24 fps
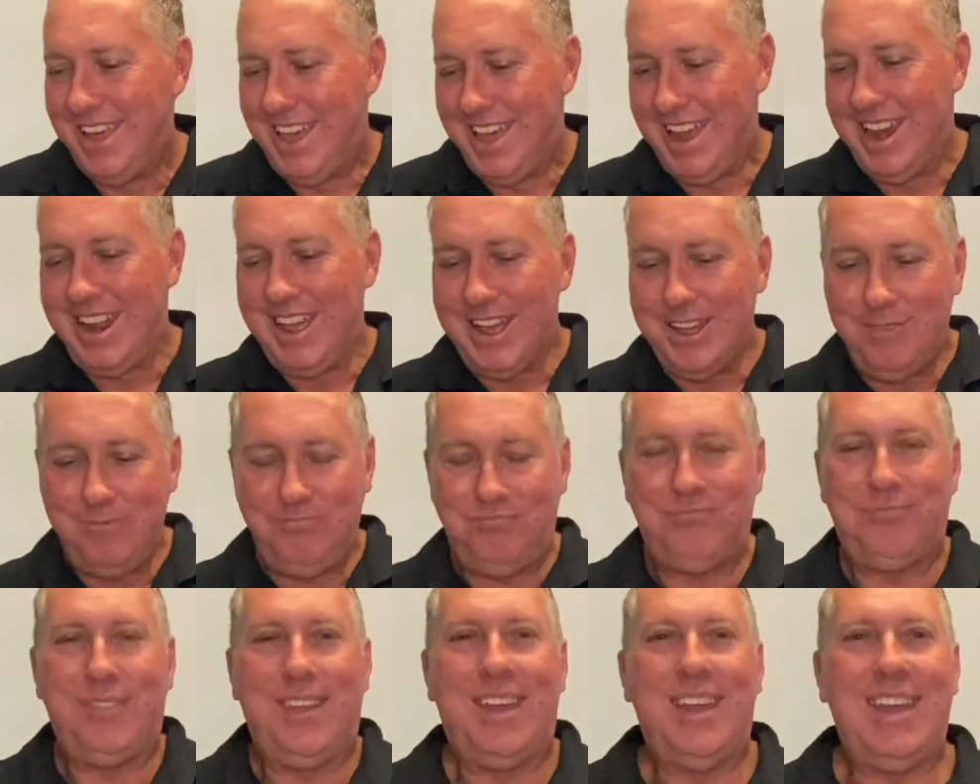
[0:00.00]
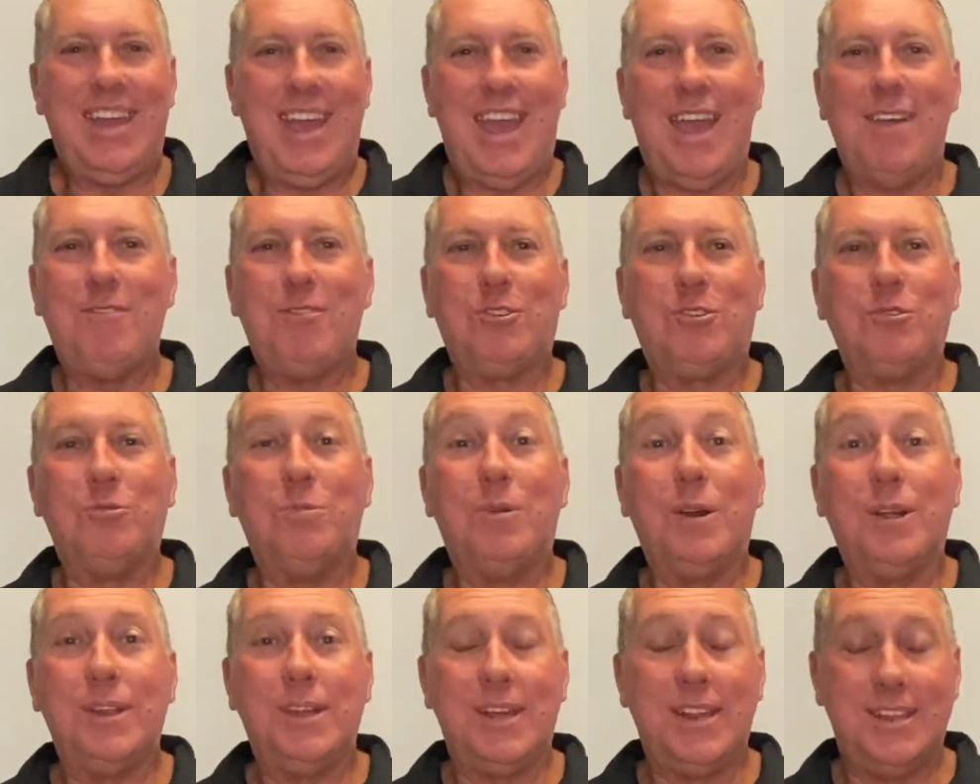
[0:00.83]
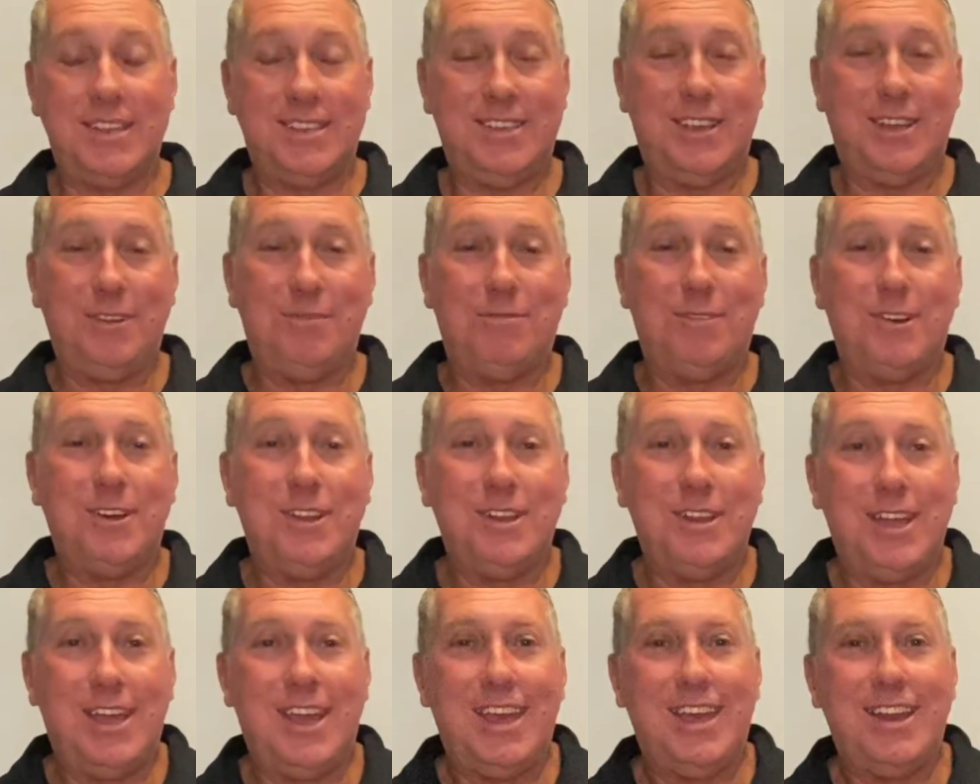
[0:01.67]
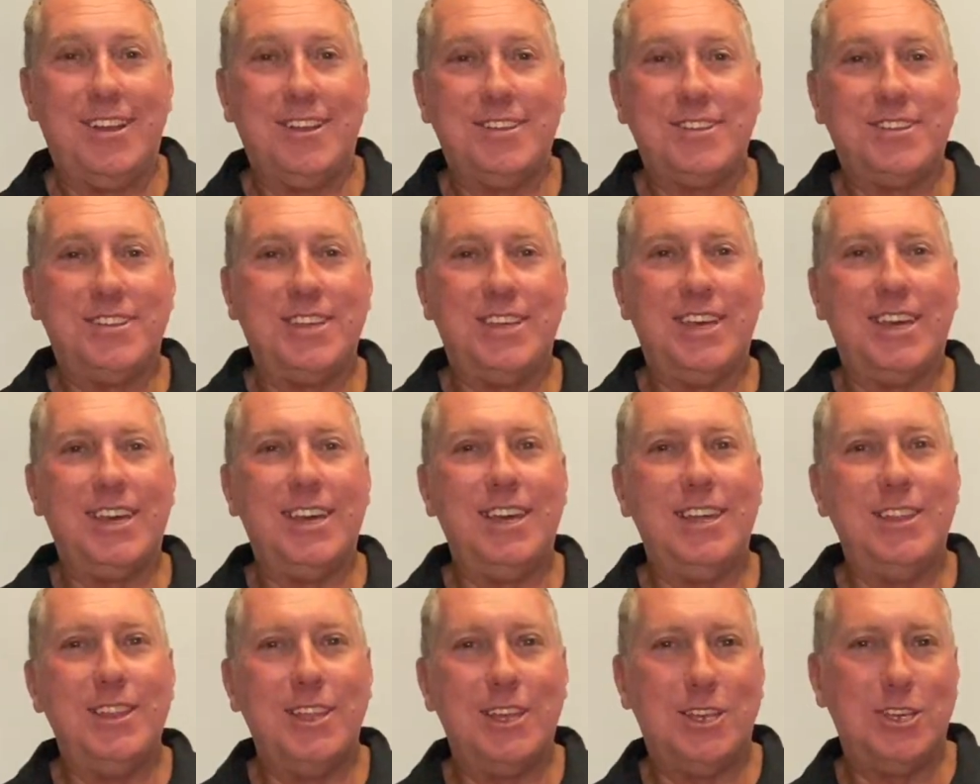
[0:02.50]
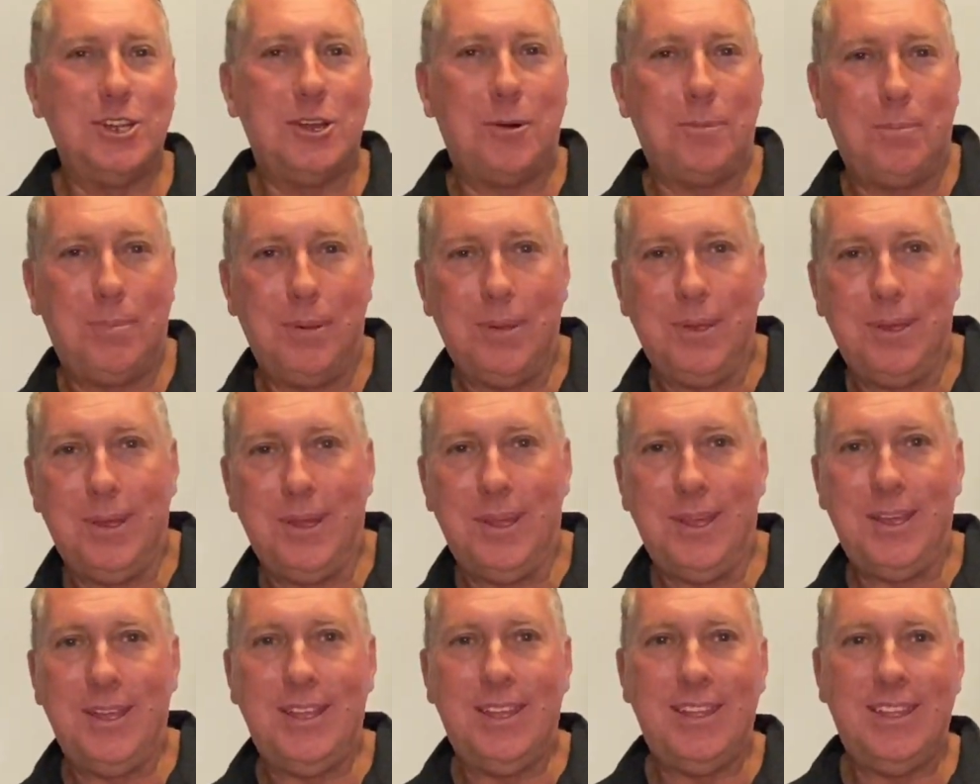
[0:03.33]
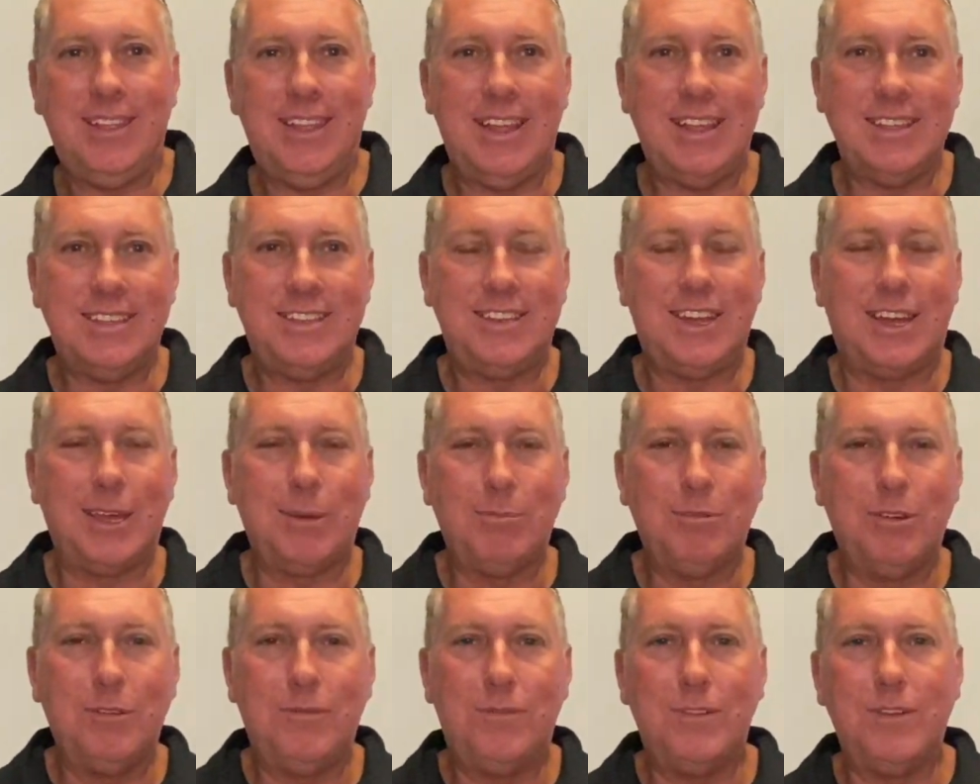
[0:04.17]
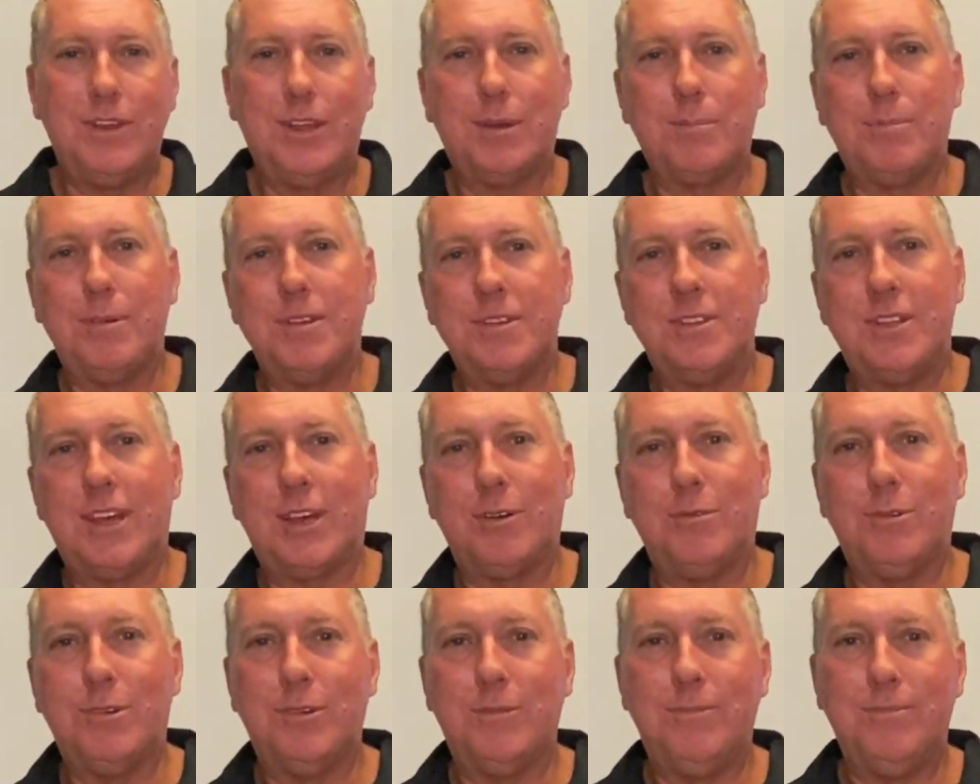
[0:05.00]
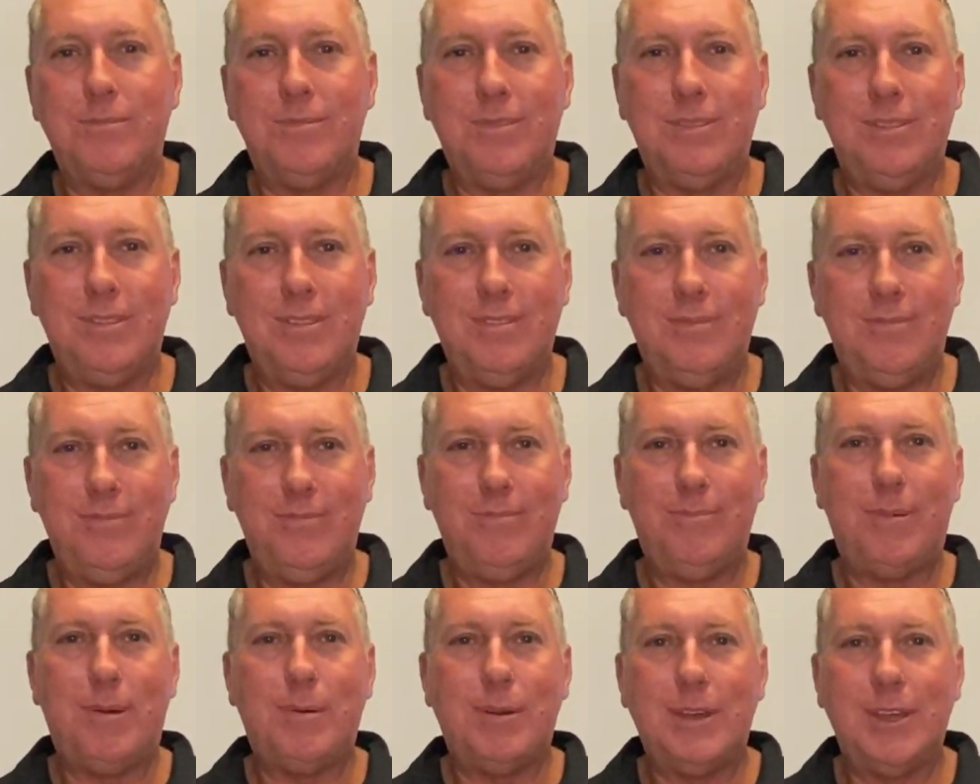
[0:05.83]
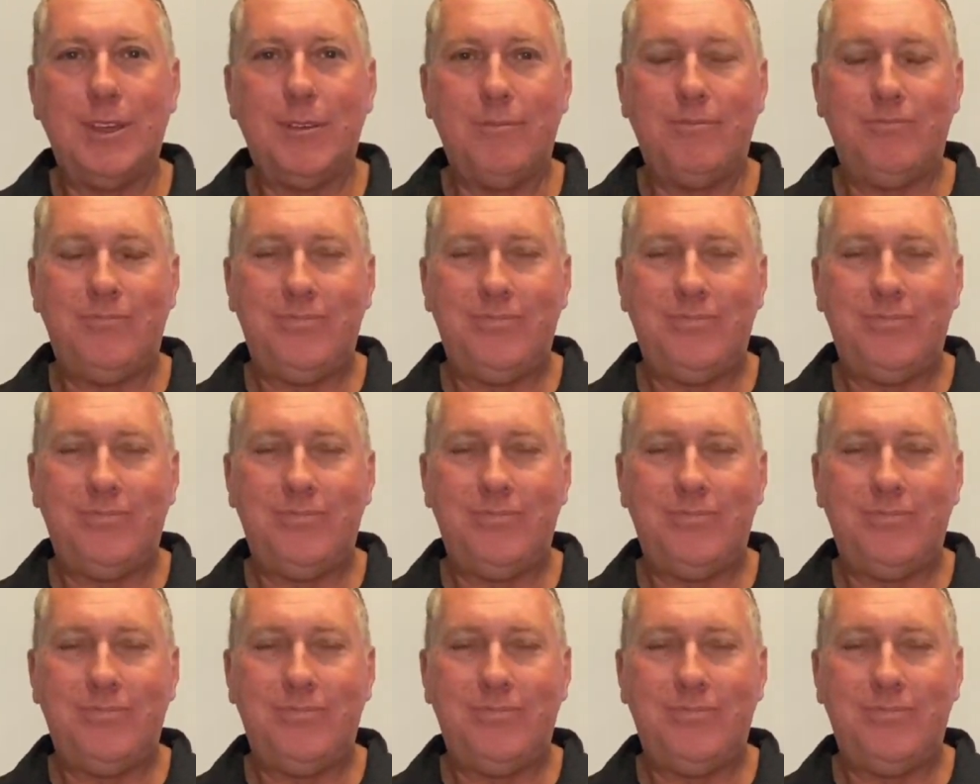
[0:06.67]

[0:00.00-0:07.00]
Anyhow, have a good one and a safe one, and I'll see you in the shop. That's Dougie Burt from Doug Burt's Tackle World. Bye-bye.